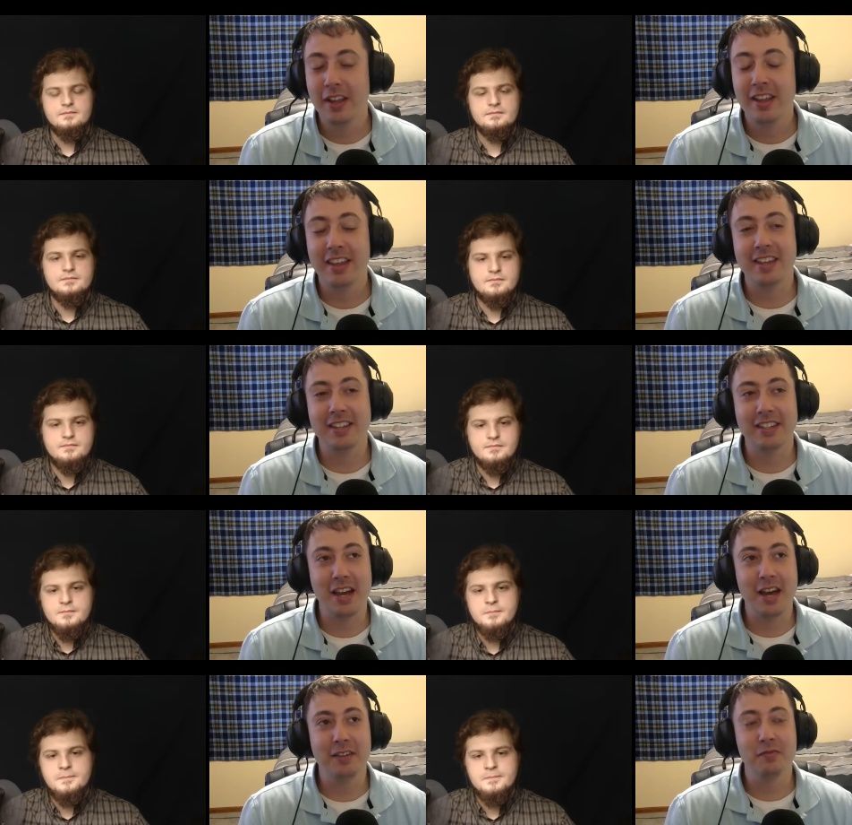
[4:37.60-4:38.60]
Speaker 1: is
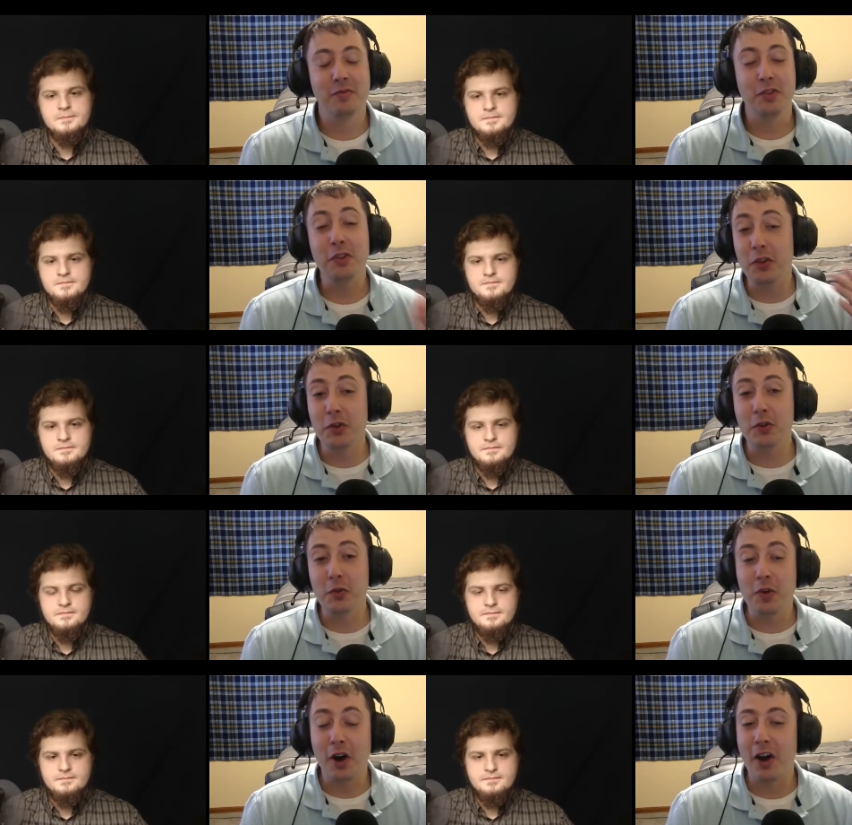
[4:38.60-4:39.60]
uh, you
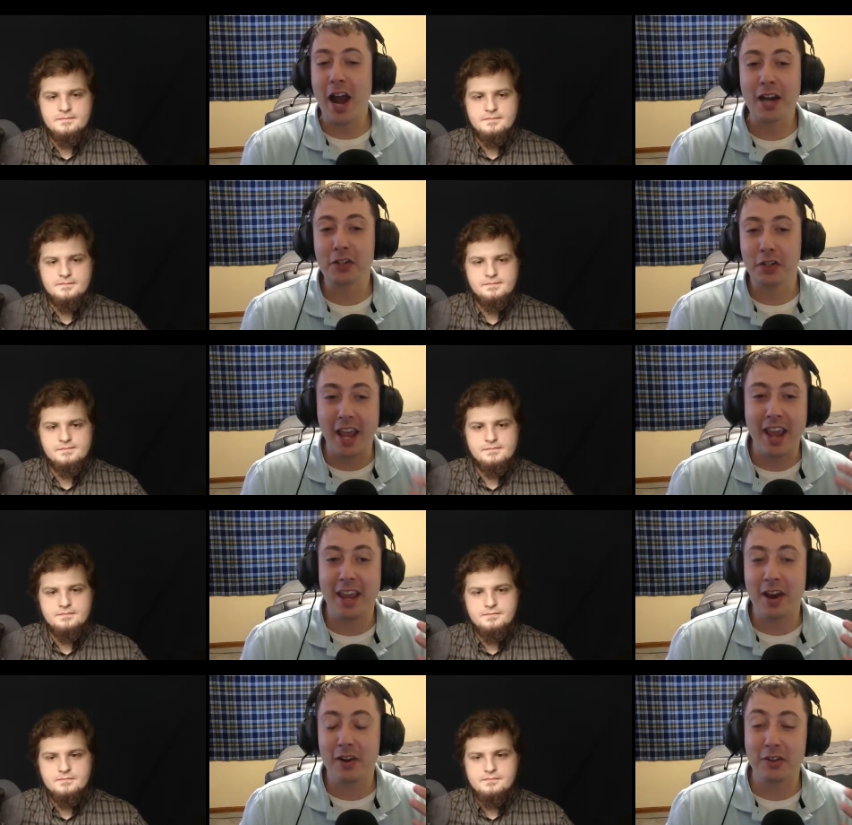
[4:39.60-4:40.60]
are actually a
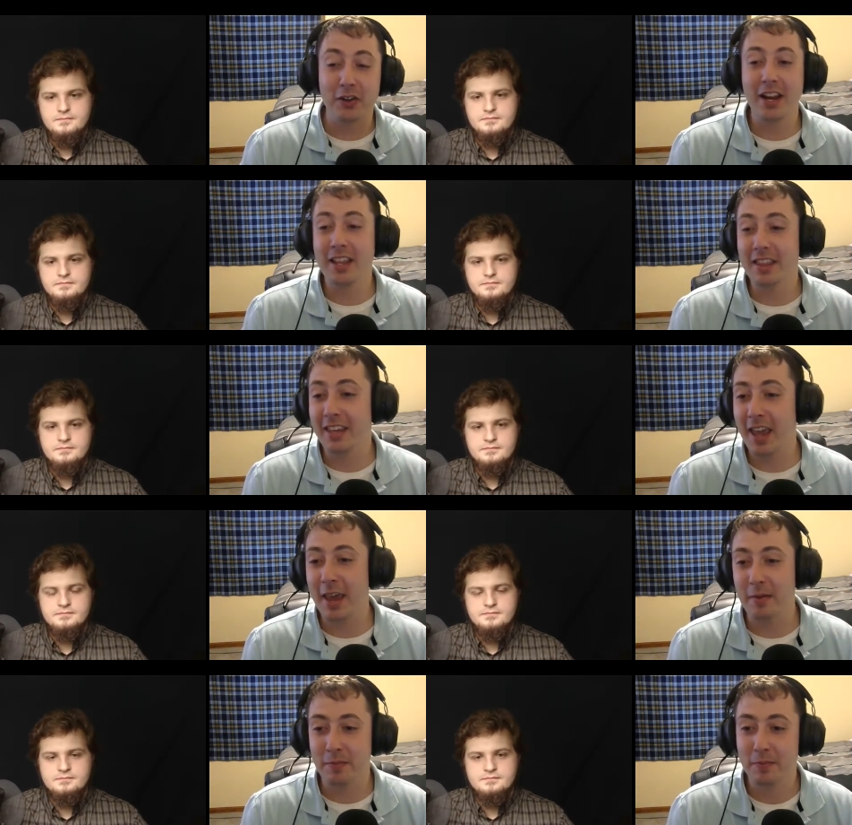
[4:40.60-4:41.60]
character in the
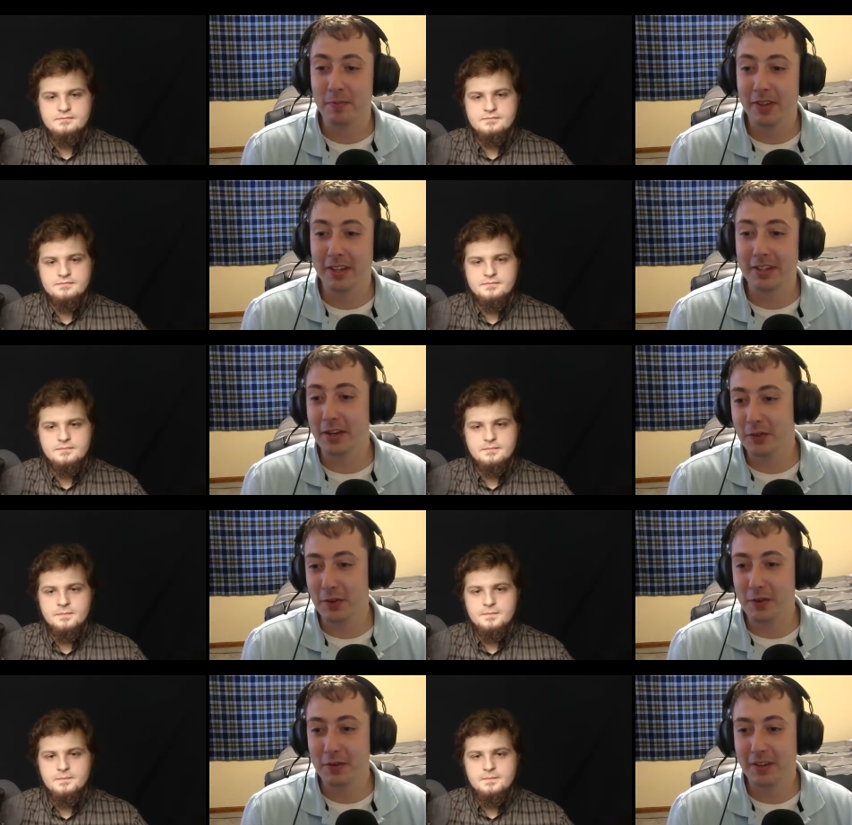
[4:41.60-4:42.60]
game. Is that
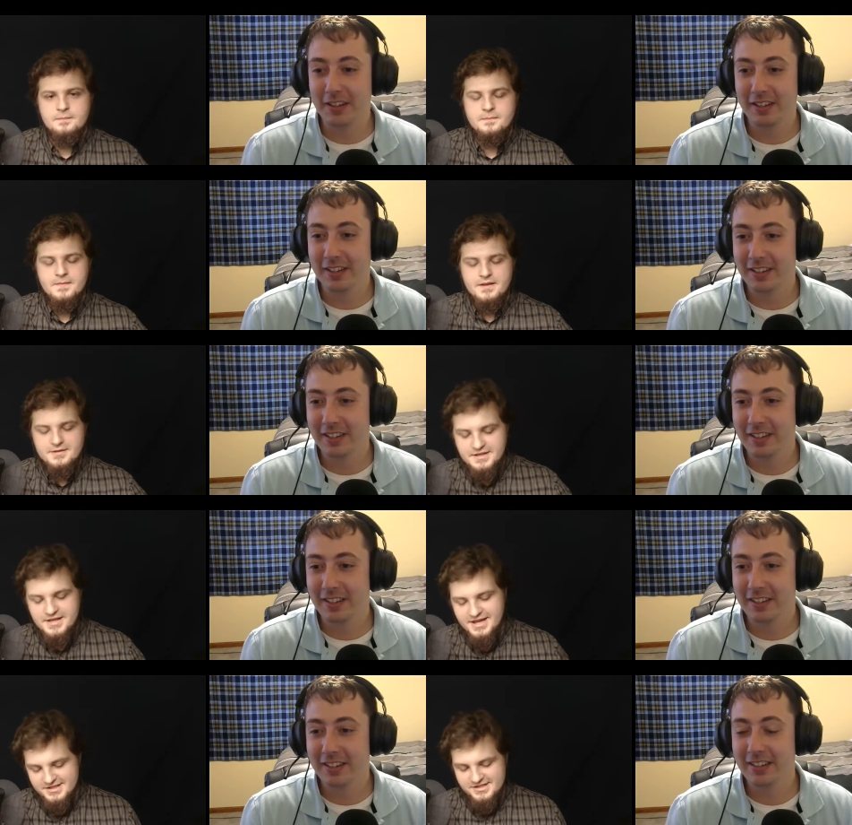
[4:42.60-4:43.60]
true?
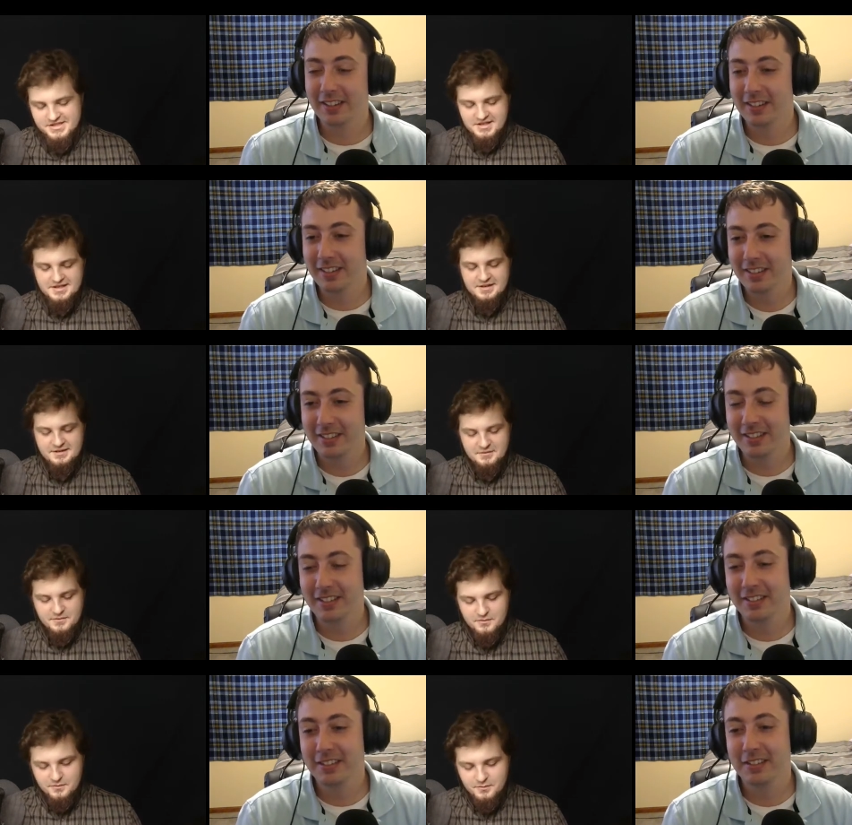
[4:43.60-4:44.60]
Speaker 2: Yes. Uh,
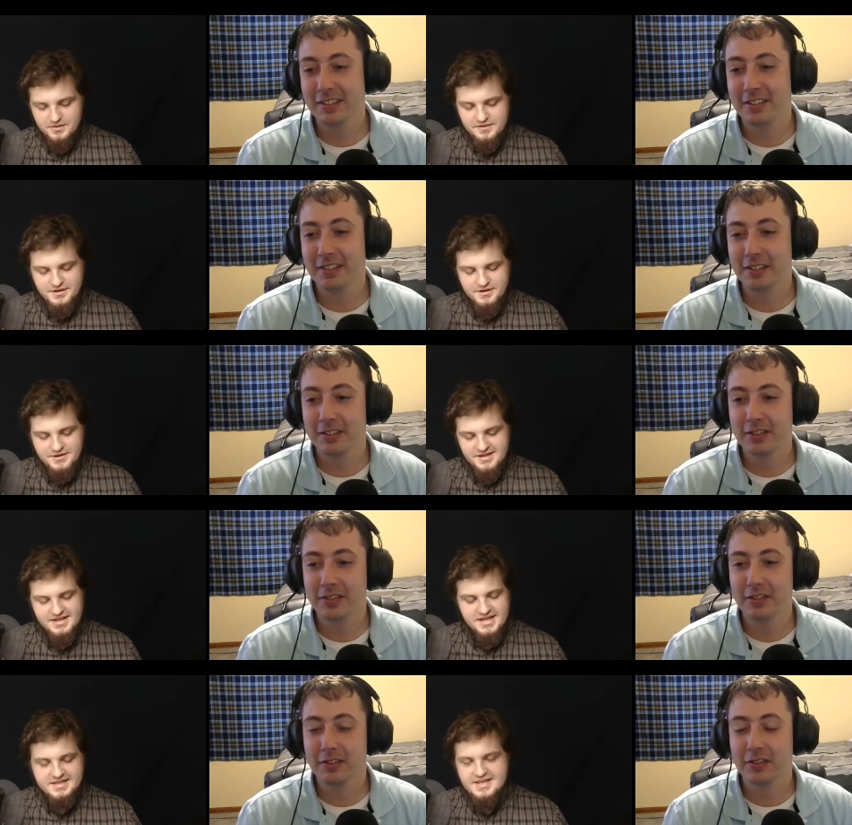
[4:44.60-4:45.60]
we figured
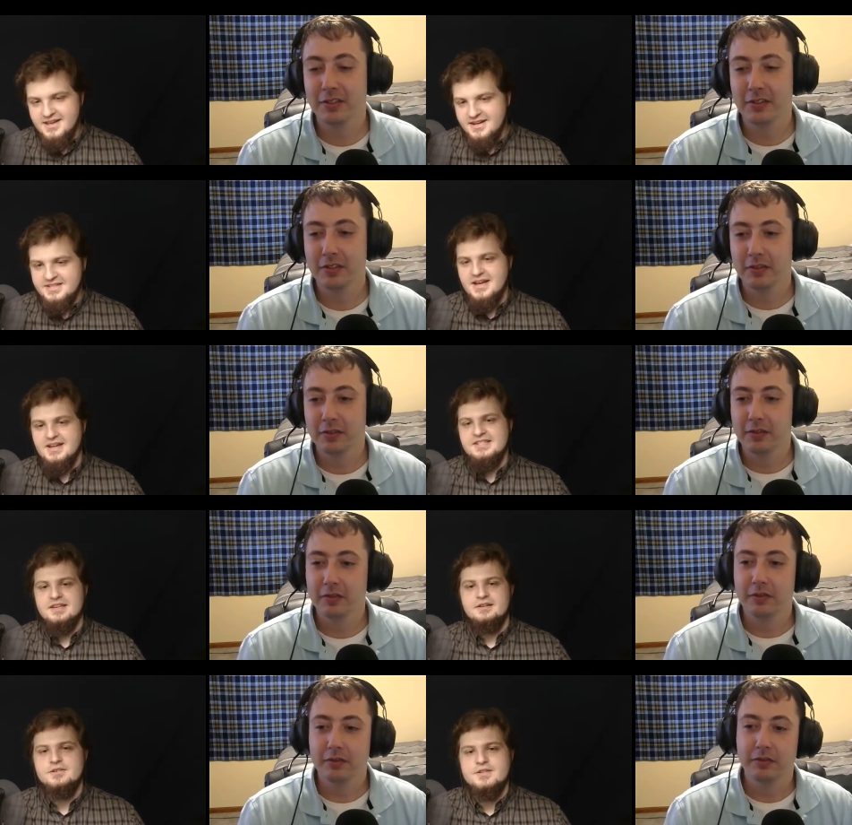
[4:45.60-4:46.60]
it, it kind of ties
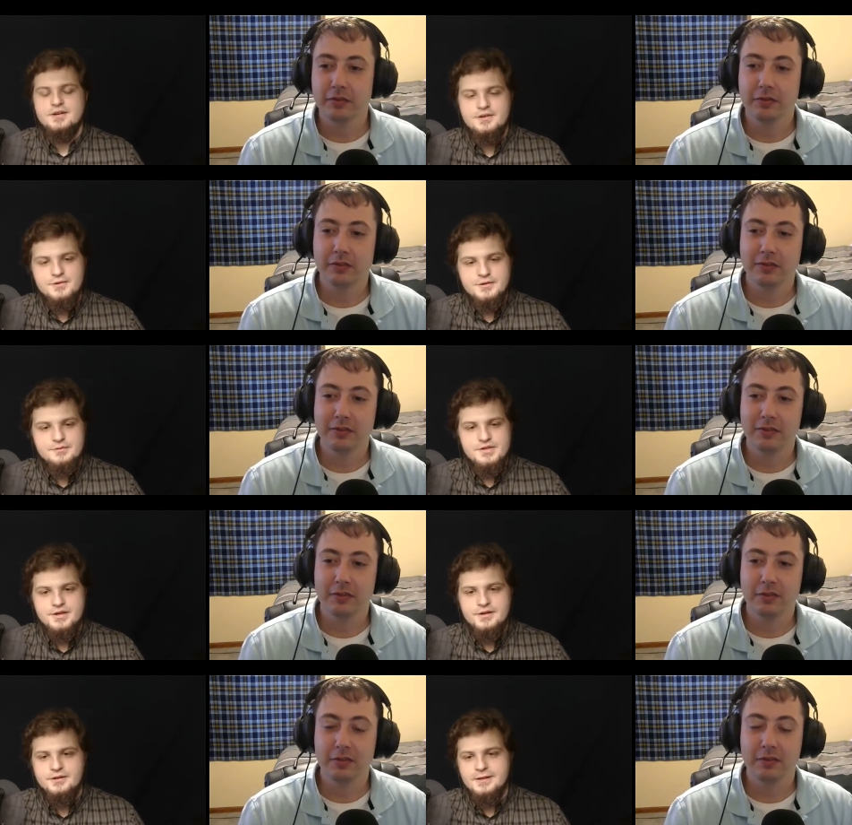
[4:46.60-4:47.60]
in into our YouTube
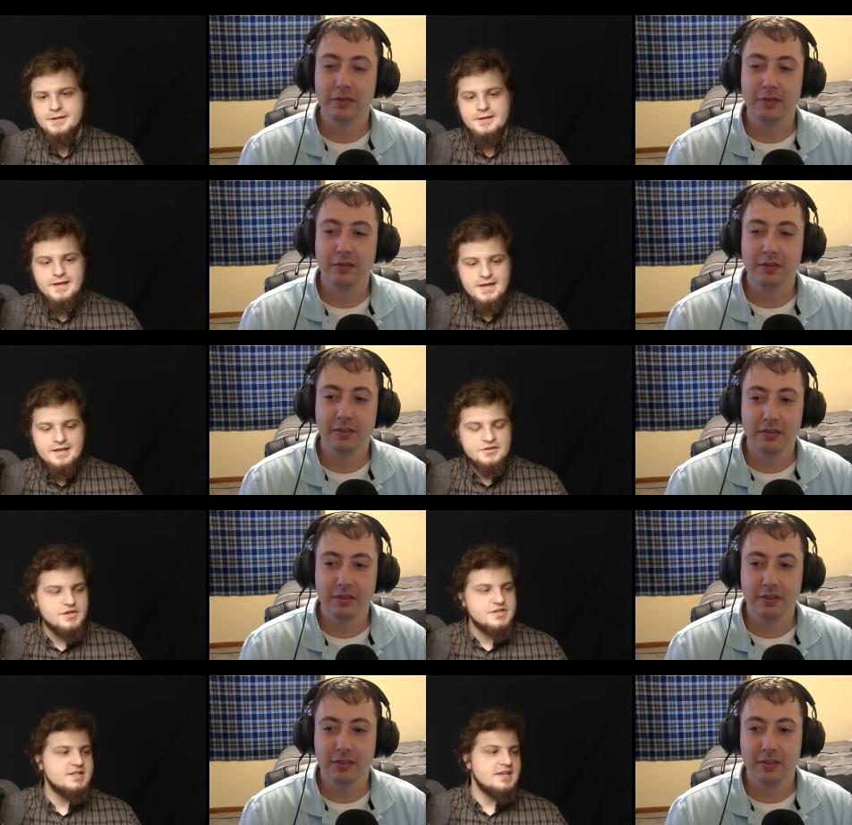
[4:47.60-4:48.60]
channel and
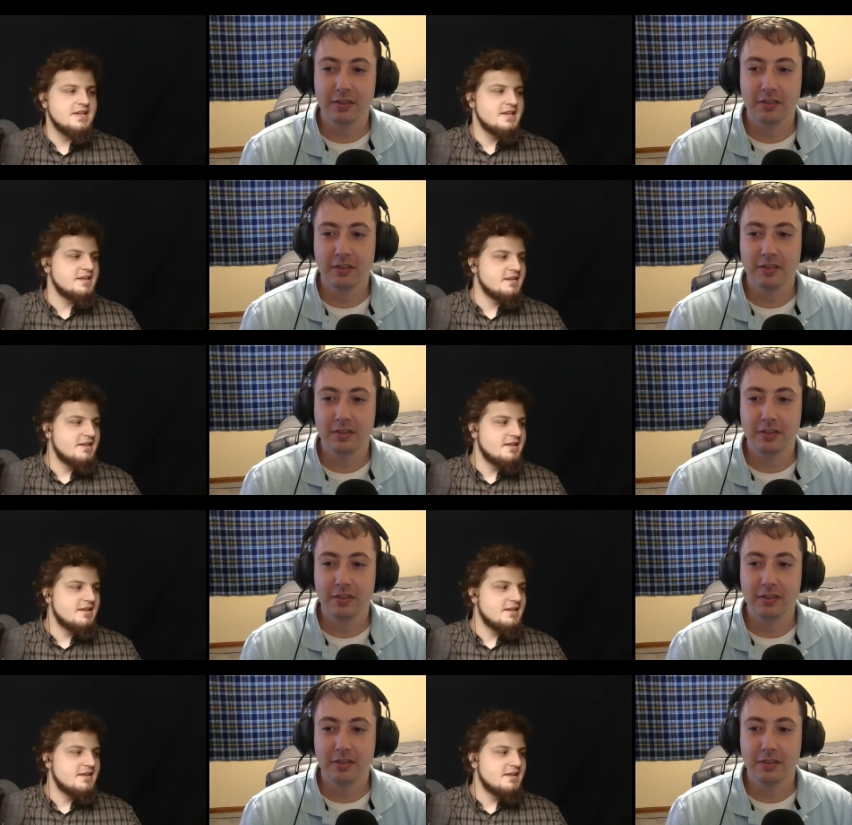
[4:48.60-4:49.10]
just the